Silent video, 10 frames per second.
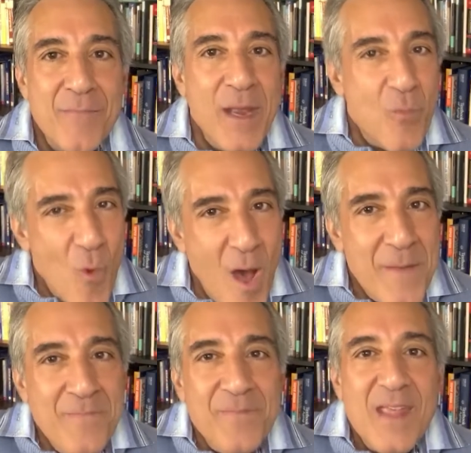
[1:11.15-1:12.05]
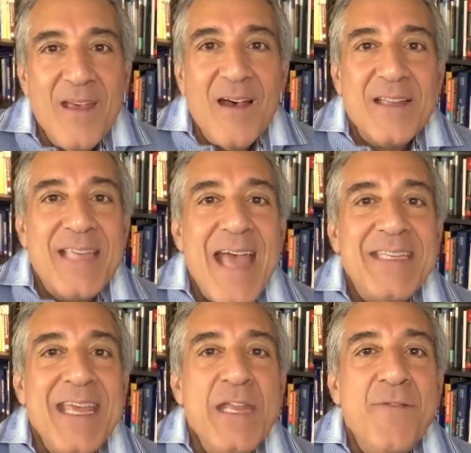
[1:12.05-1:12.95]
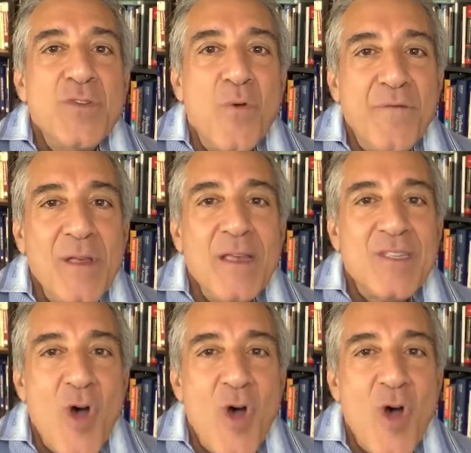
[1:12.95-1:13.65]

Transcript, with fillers: Minute 1, attend to individual feelings,